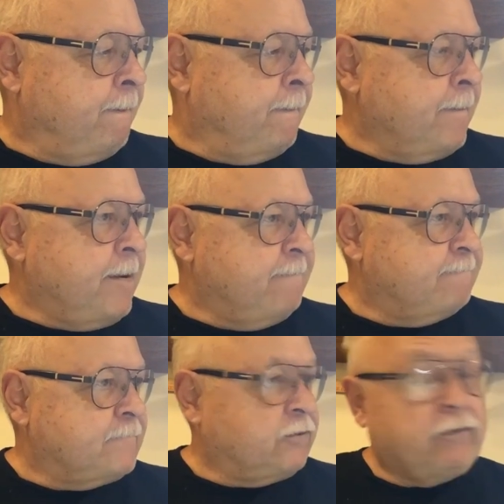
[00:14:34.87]
All right,
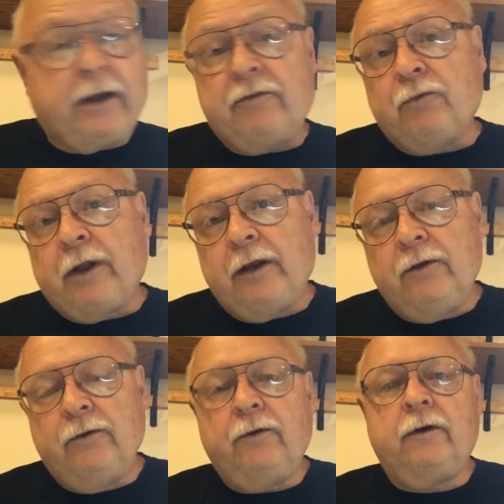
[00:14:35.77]
so that's what I
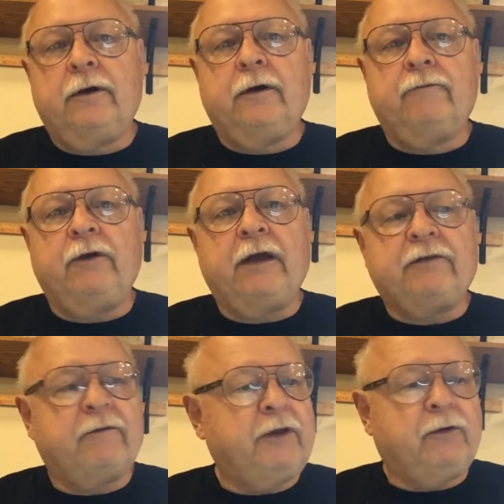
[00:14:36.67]
do. If you
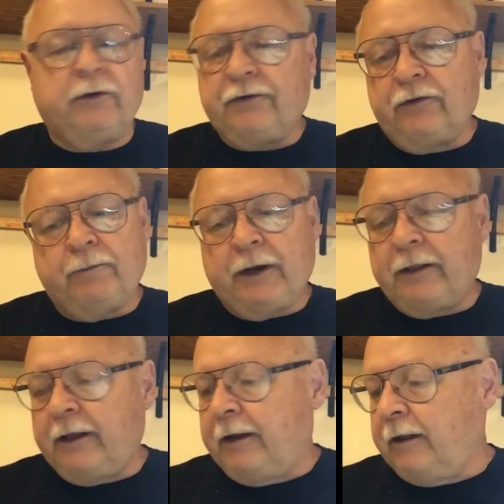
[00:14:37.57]
guys have any questions
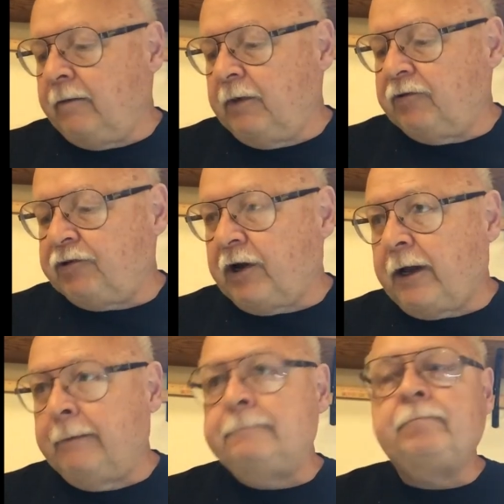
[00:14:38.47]
about that, give me a
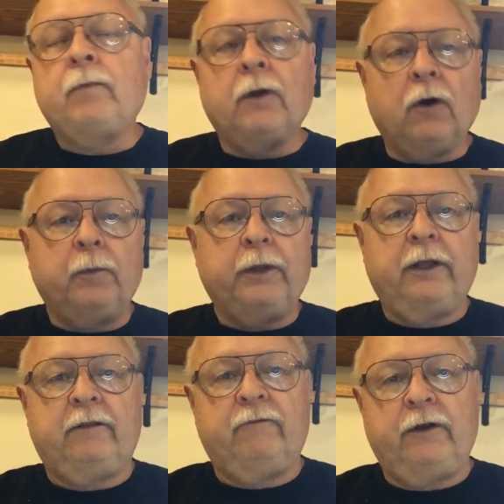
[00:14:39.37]
shot. I hope you
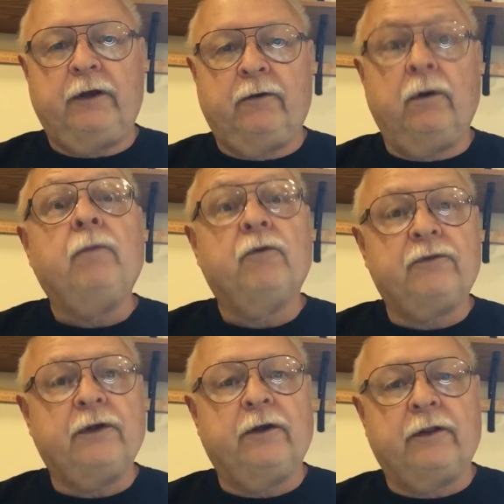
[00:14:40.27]
liked the video. We'll
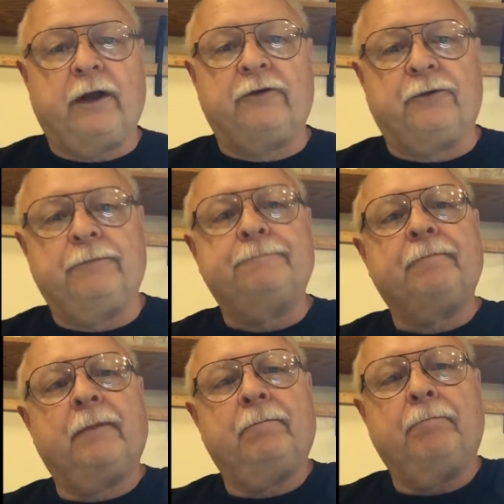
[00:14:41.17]
see you on the next one.
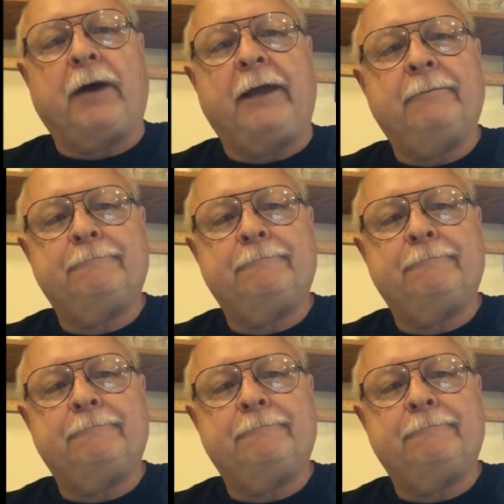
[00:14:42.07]
Bye.